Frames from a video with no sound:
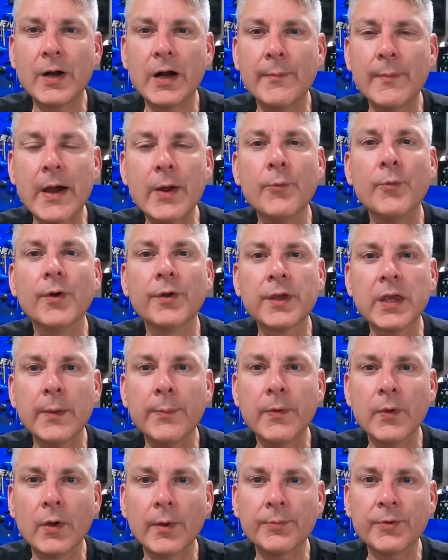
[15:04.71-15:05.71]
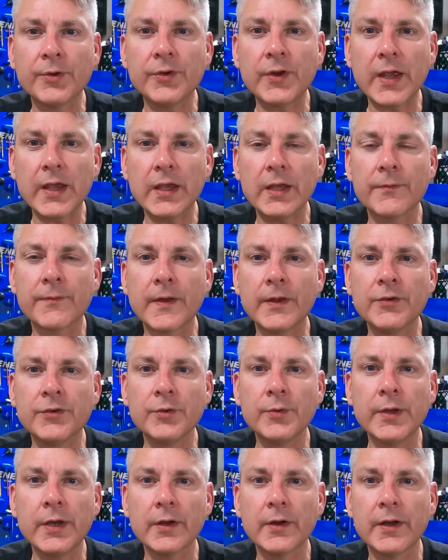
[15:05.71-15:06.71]
I will keep you up to date if I
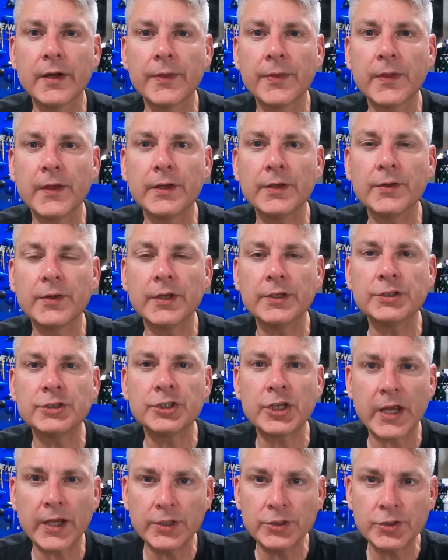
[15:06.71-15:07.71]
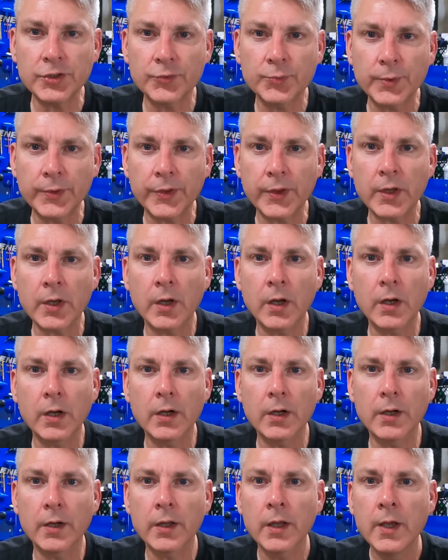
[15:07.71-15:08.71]
do hear anything that changes with the
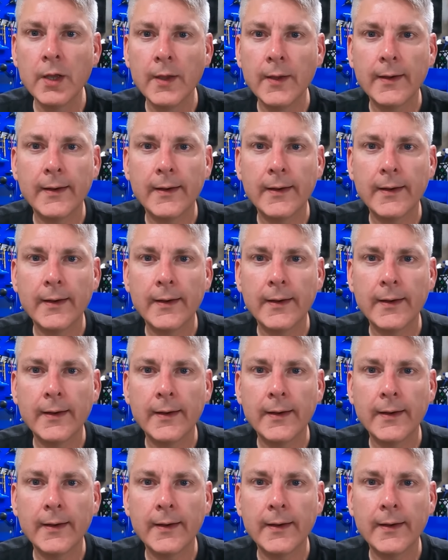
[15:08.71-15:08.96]
card.